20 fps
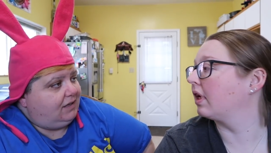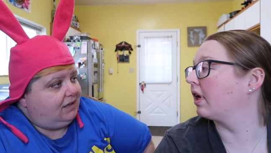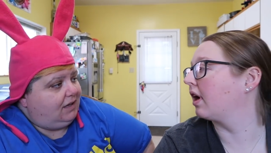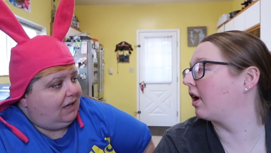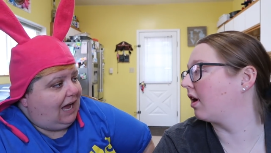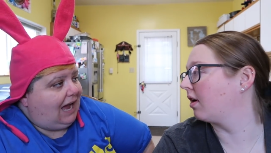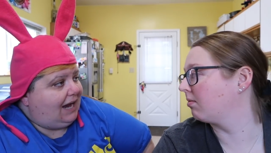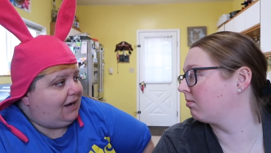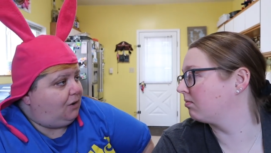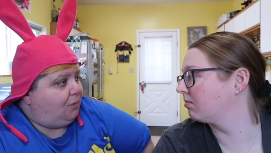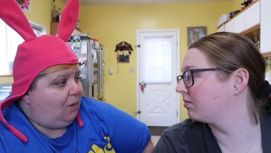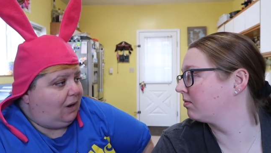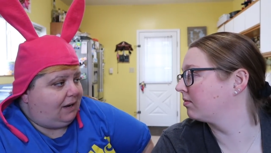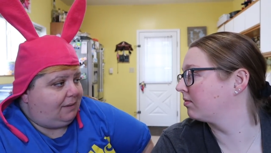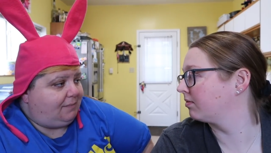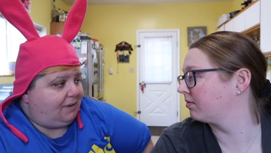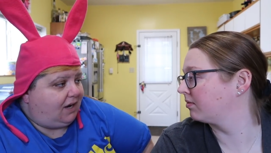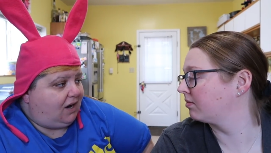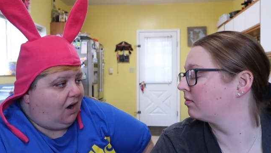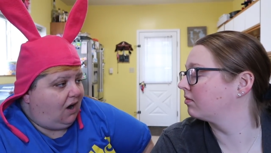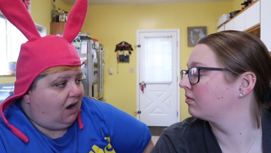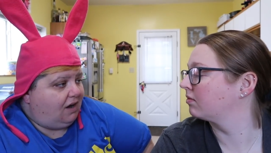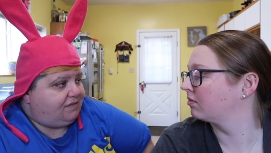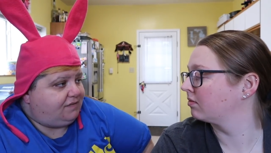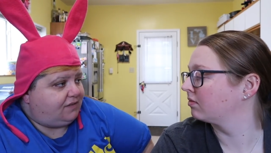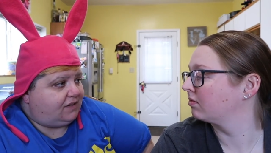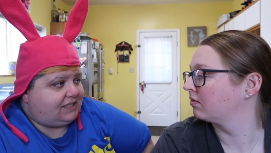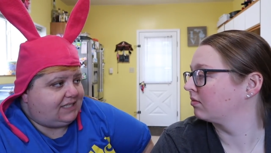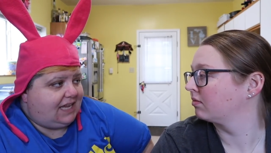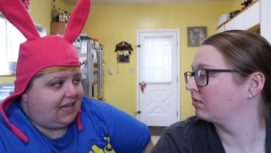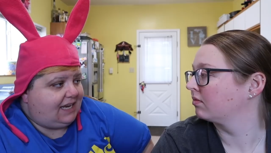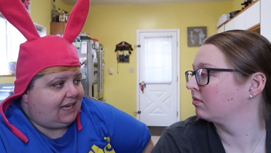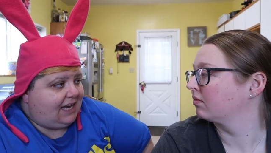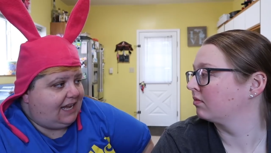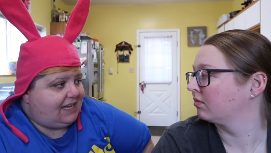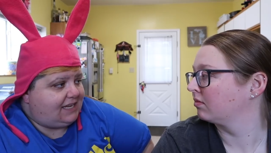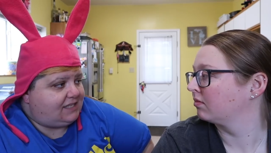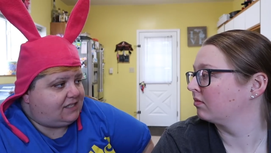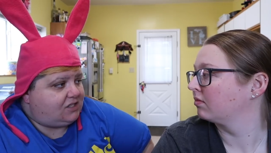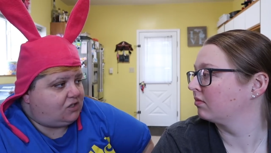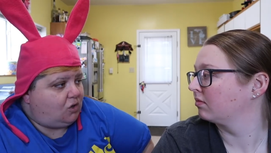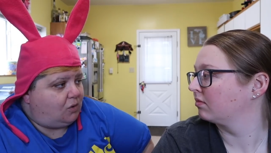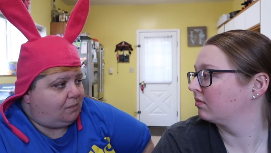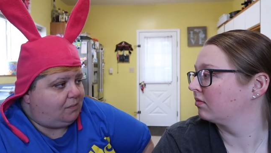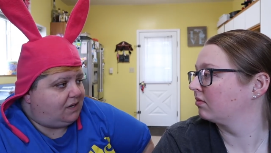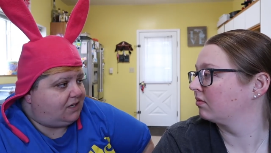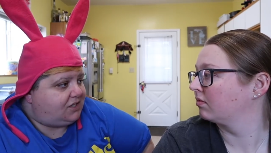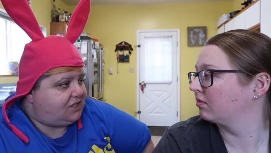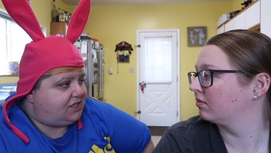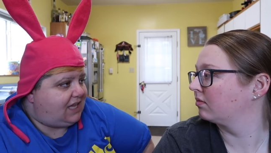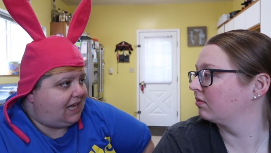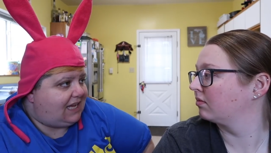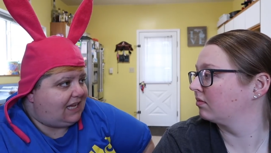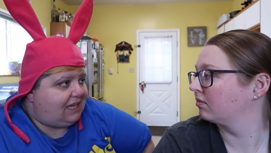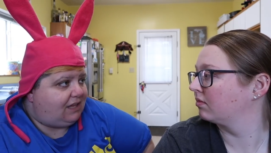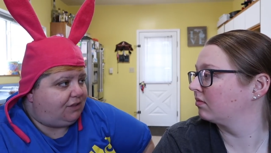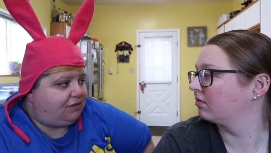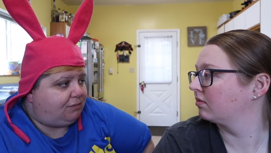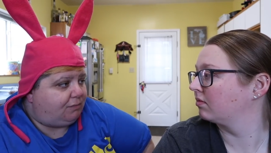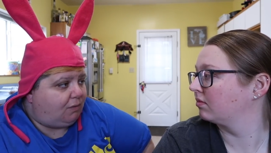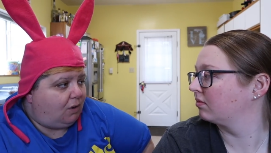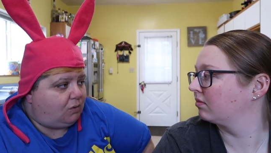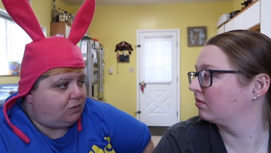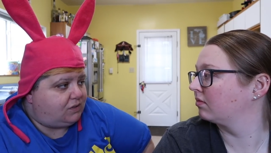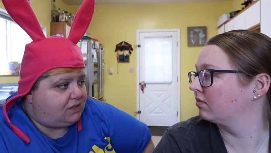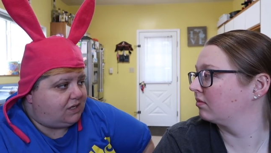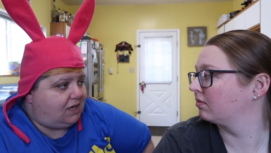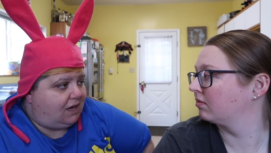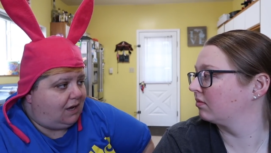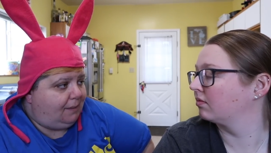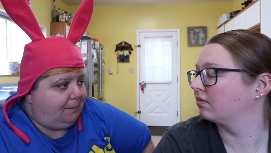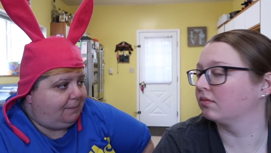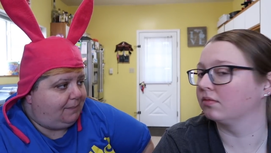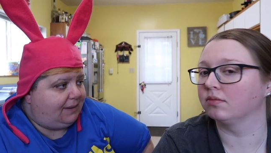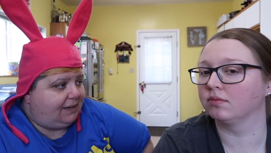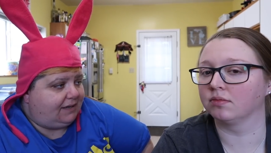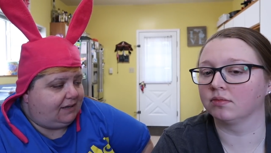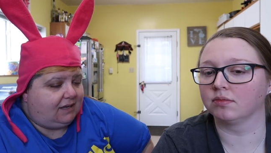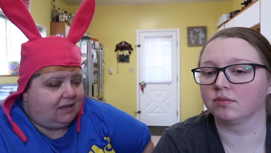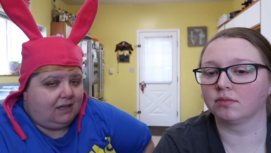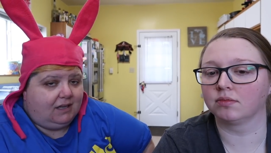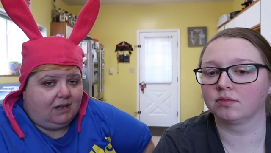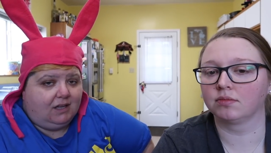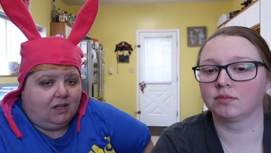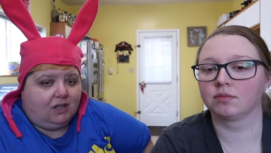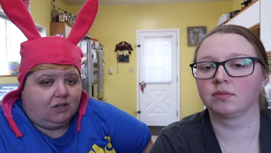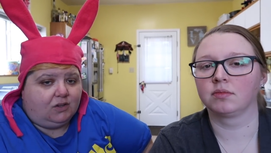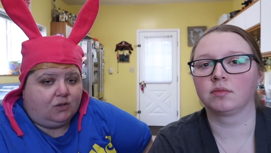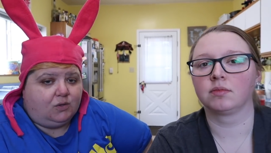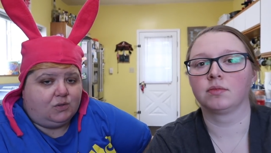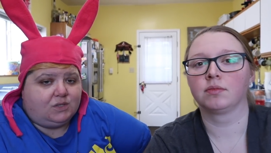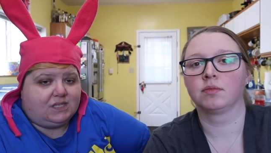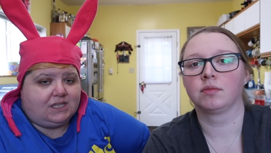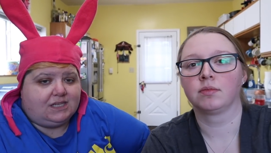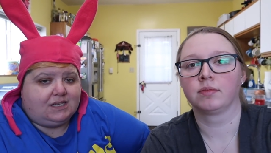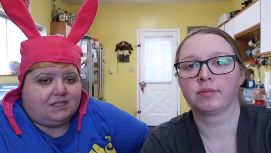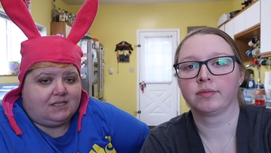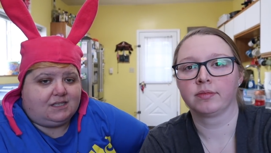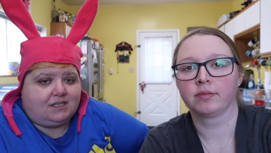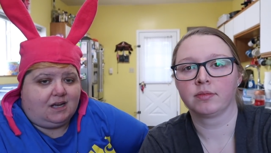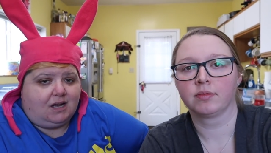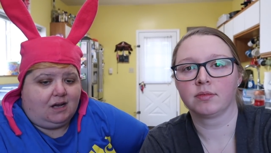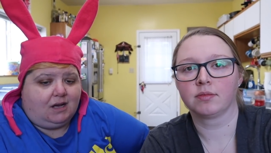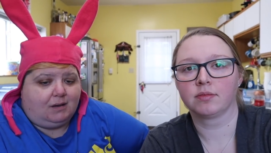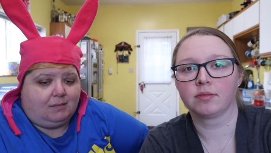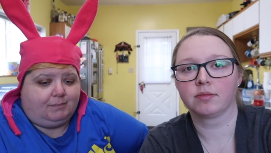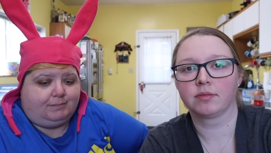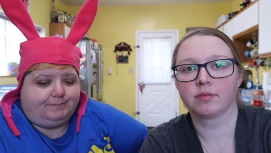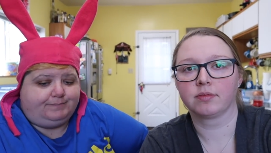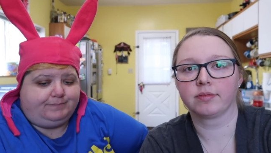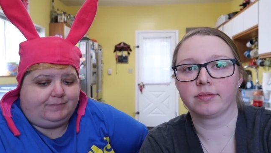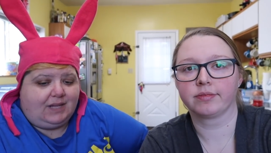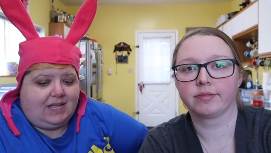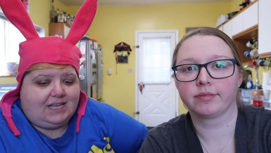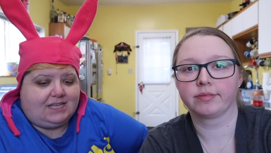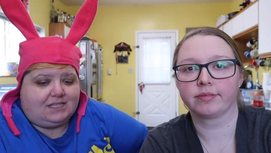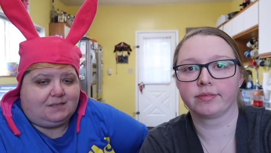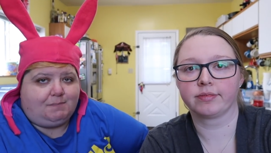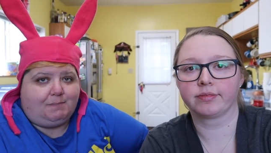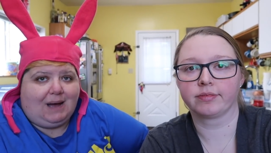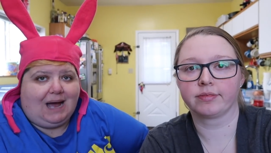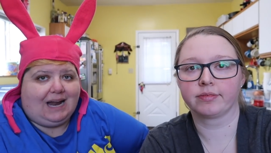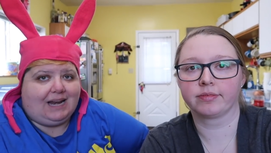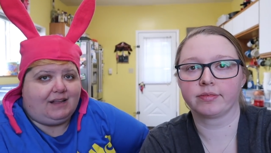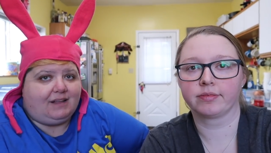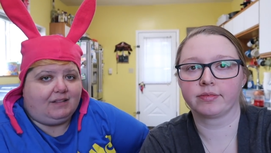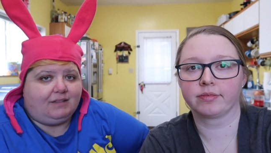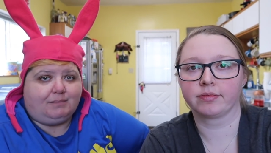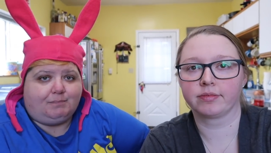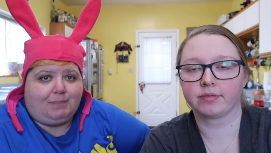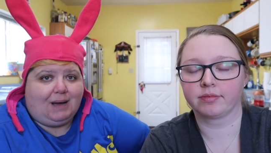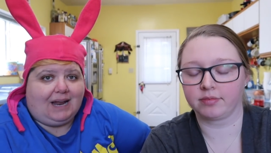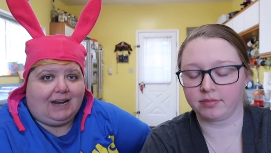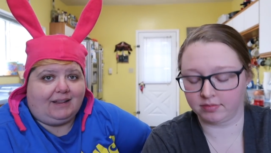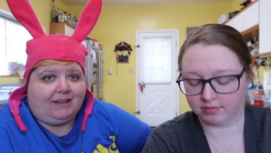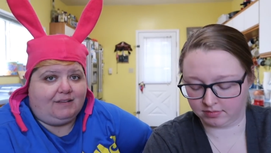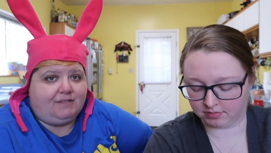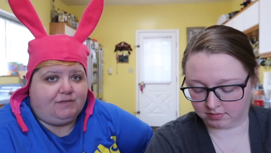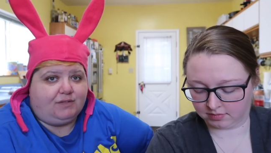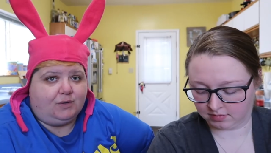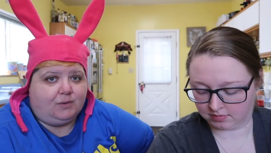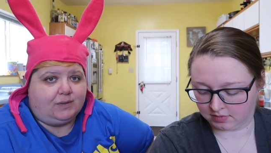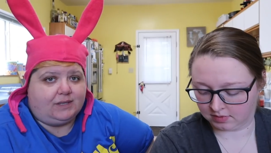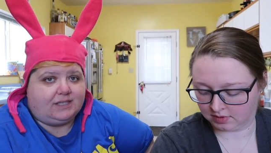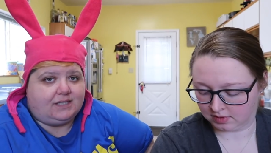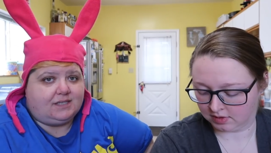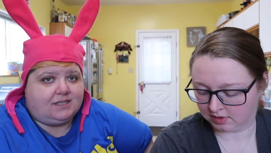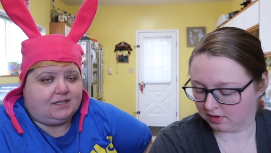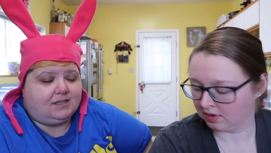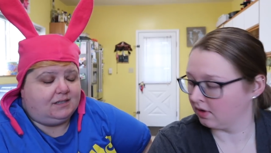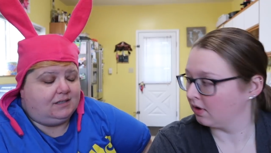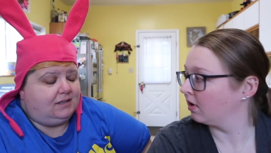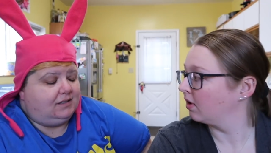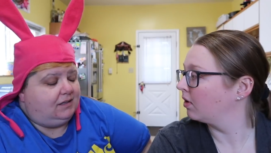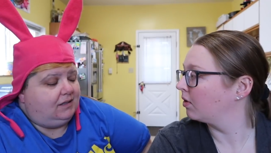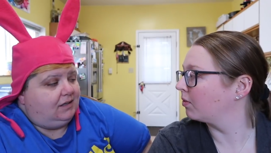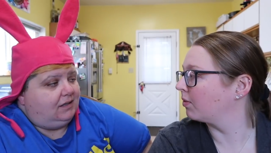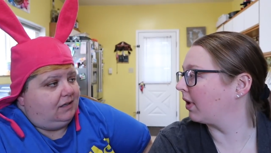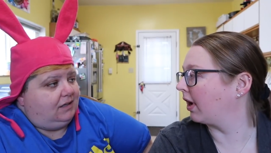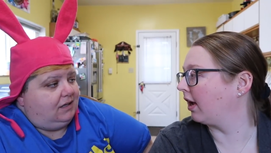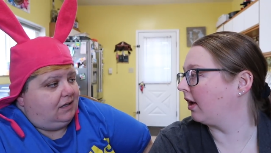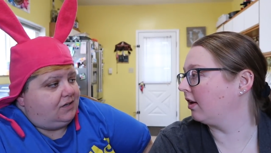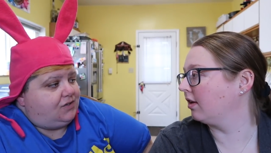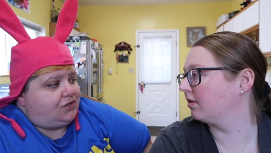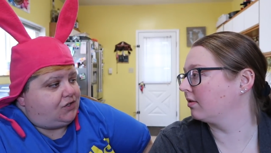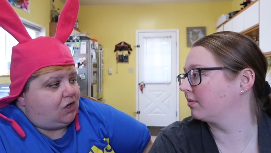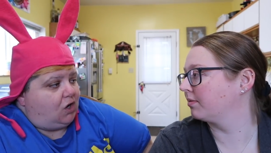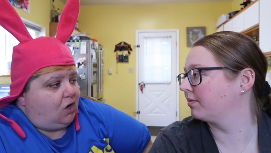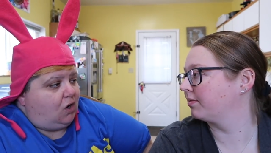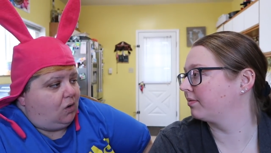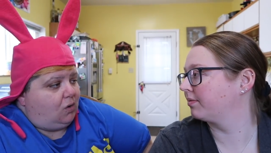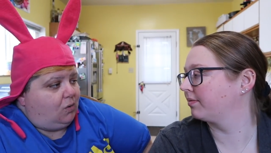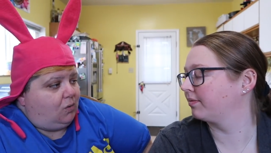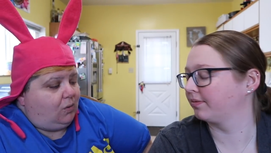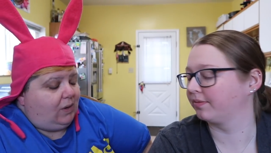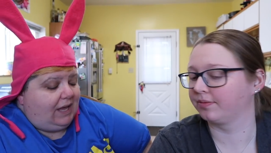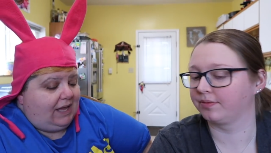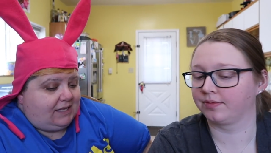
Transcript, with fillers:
Speaker 1: Yeah. I don't want him to cough for 10 days so much that he throws up and mm-hmm. loses um, his body bodily fluids. Right. So